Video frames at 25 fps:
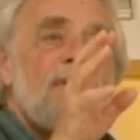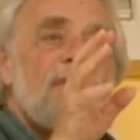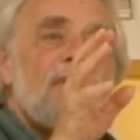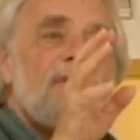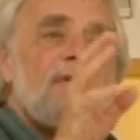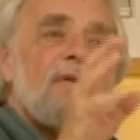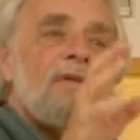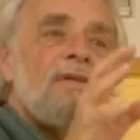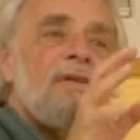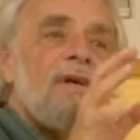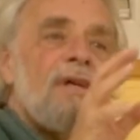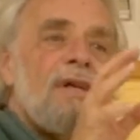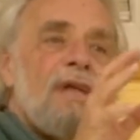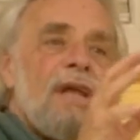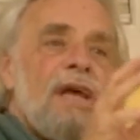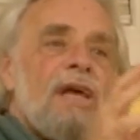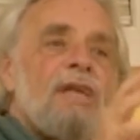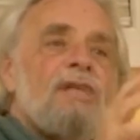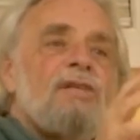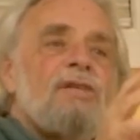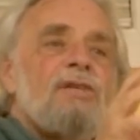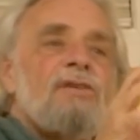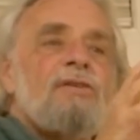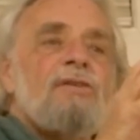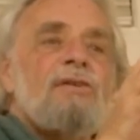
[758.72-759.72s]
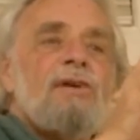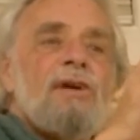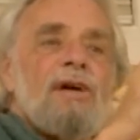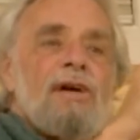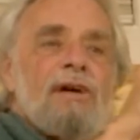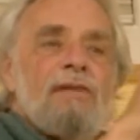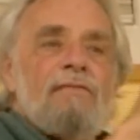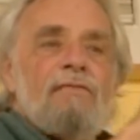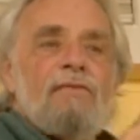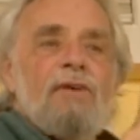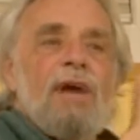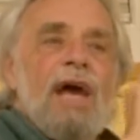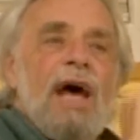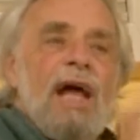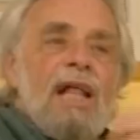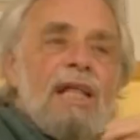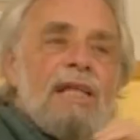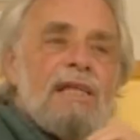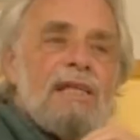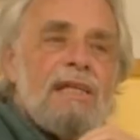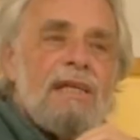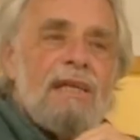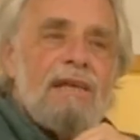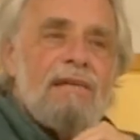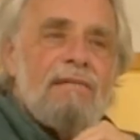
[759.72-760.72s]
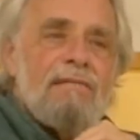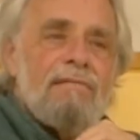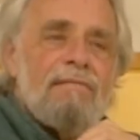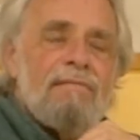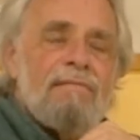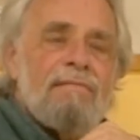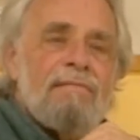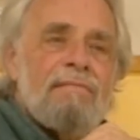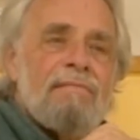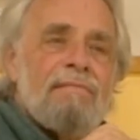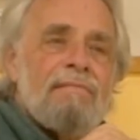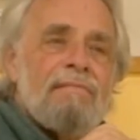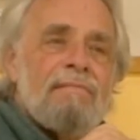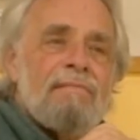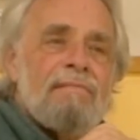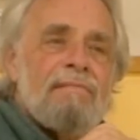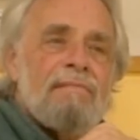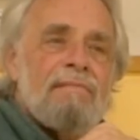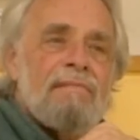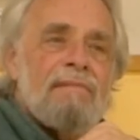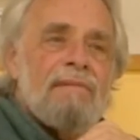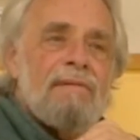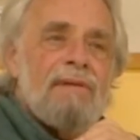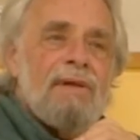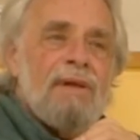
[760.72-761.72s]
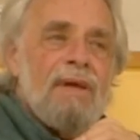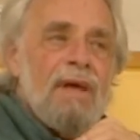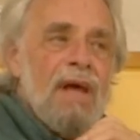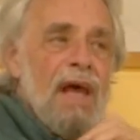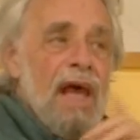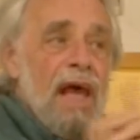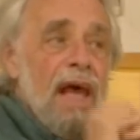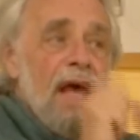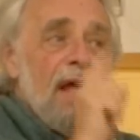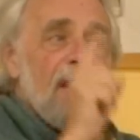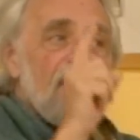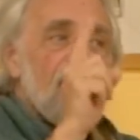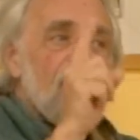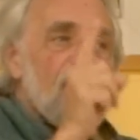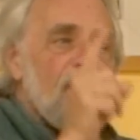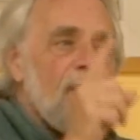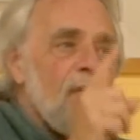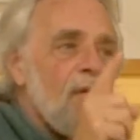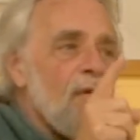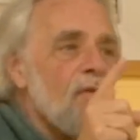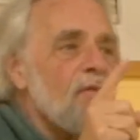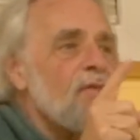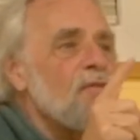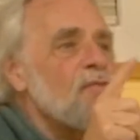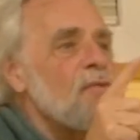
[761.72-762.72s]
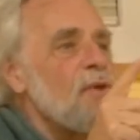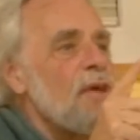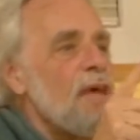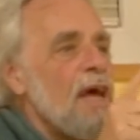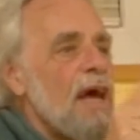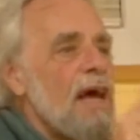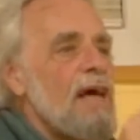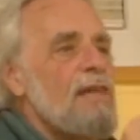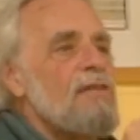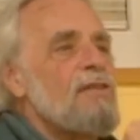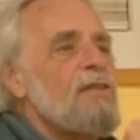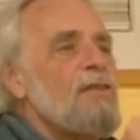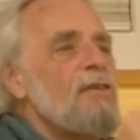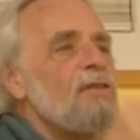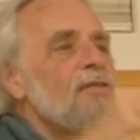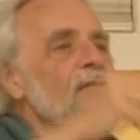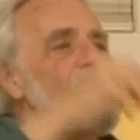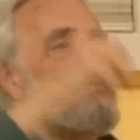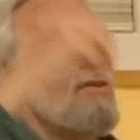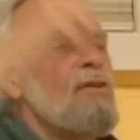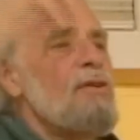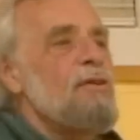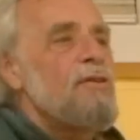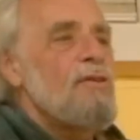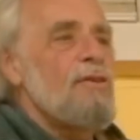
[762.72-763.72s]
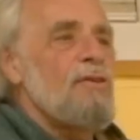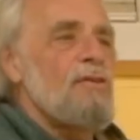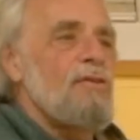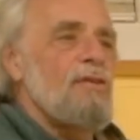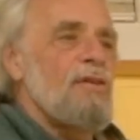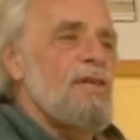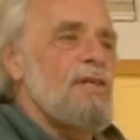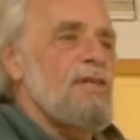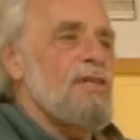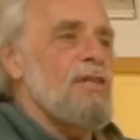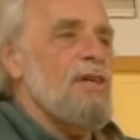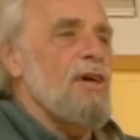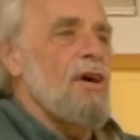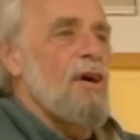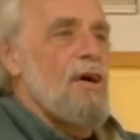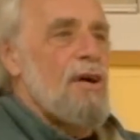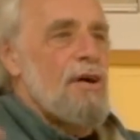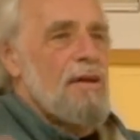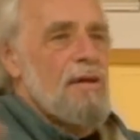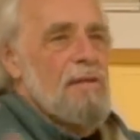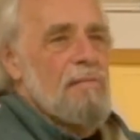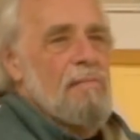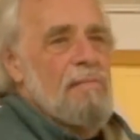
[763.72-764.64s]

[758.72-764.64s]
to the nature of reality. And those we ask you to discard.